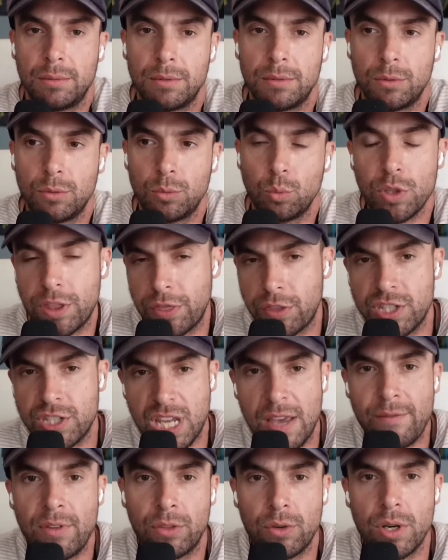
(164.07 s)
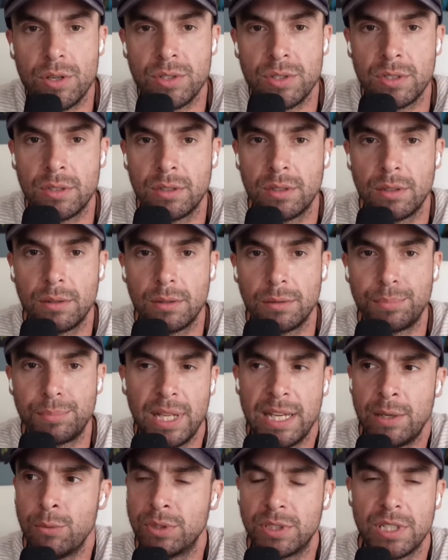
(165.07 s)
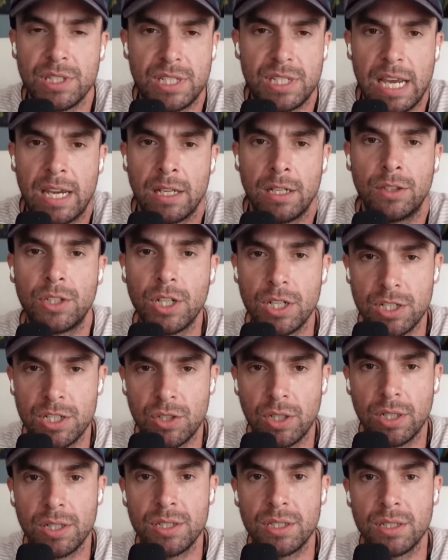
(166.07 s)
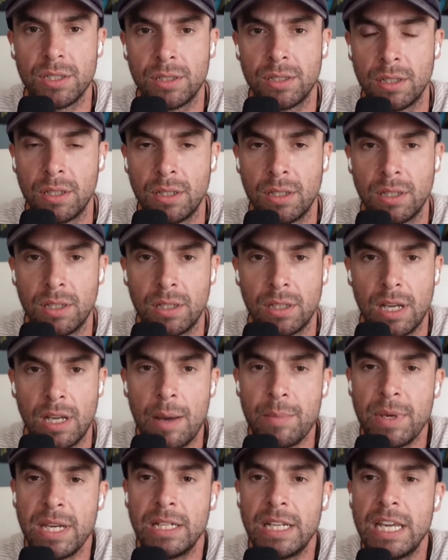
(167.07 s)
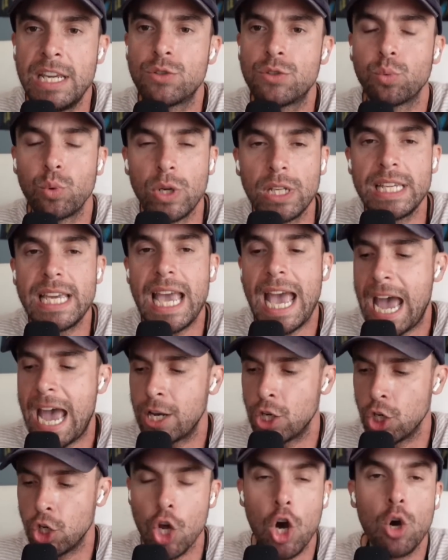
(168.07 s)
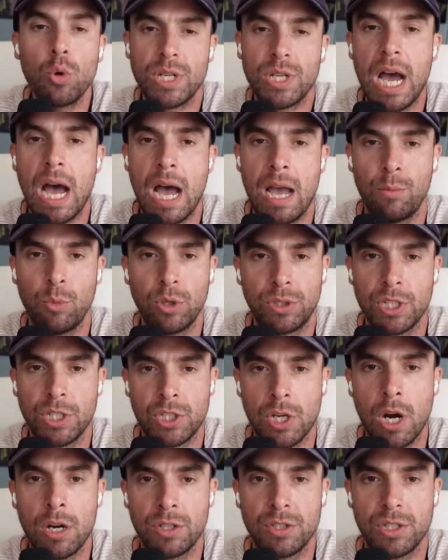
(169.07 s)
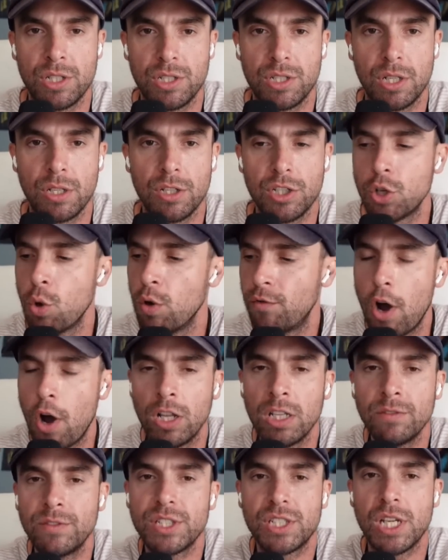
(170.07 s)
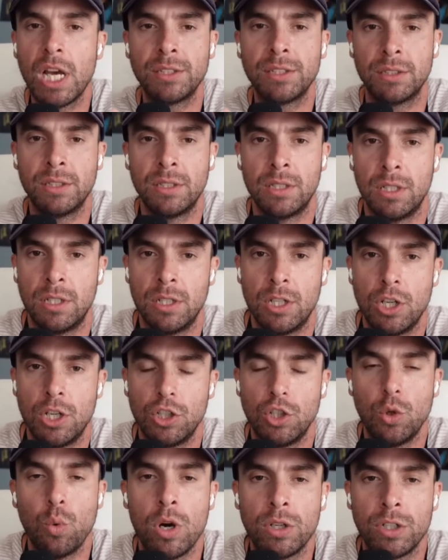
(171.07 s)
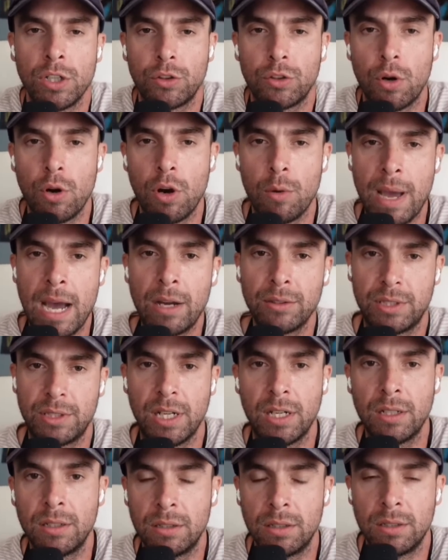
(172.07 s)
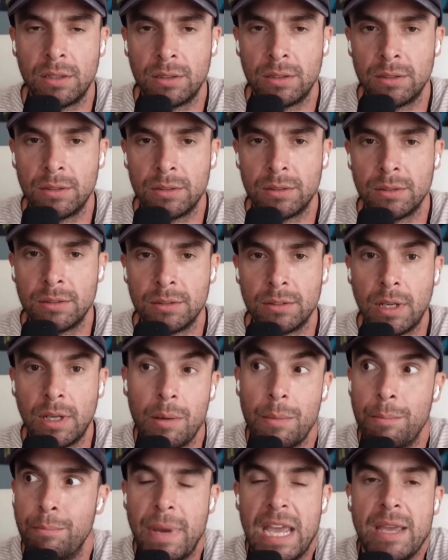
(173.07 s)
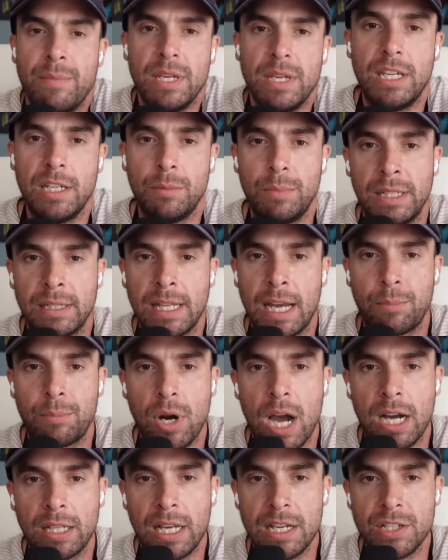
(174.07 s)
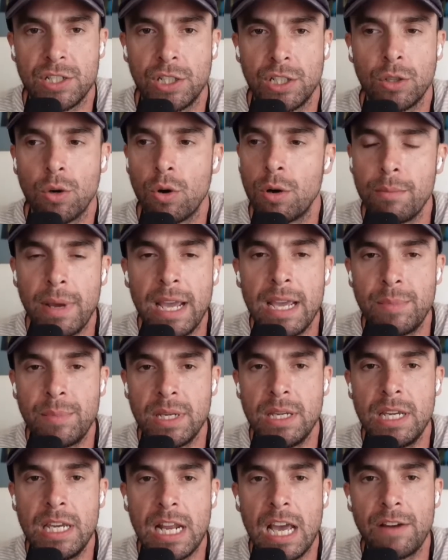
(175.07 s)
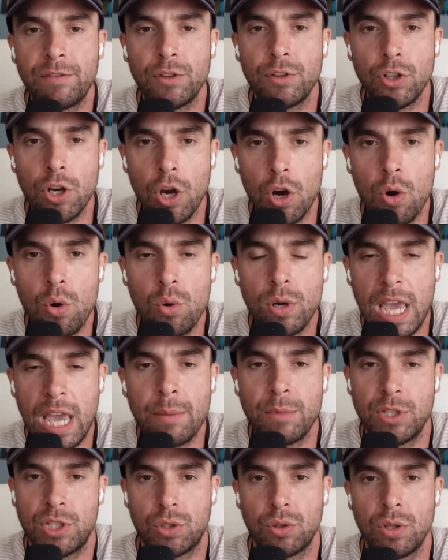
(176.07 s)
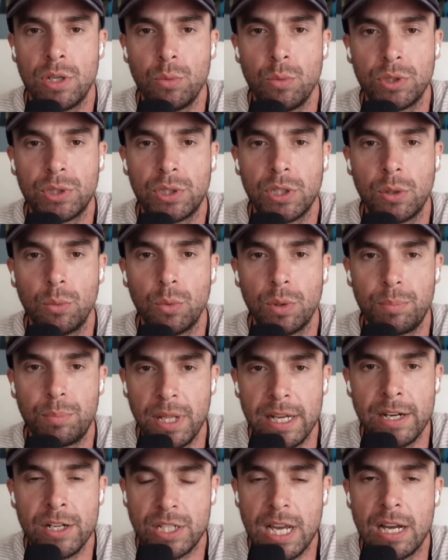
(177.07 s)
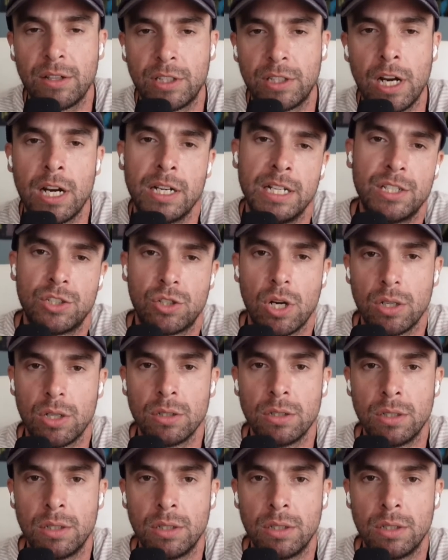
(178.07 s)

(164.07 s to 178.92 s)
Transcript: with seven throws, playing with the second and third stringers. I mean, he's really had no time with the starters this year. So if all of a sudden you wanted to throw him out there, Maybe he'd be like Brock last year, or maybe he'd have no chemistry with the players out there and he'd struggle.